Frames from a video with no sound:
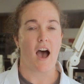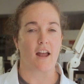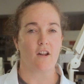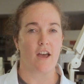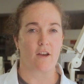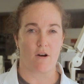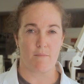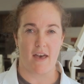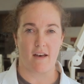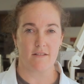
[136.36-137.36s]
Unlike
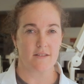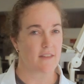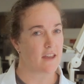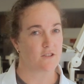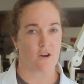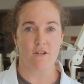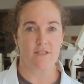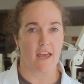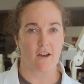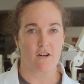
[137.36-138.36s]
compounds, they don't
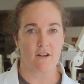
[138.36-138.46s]
take on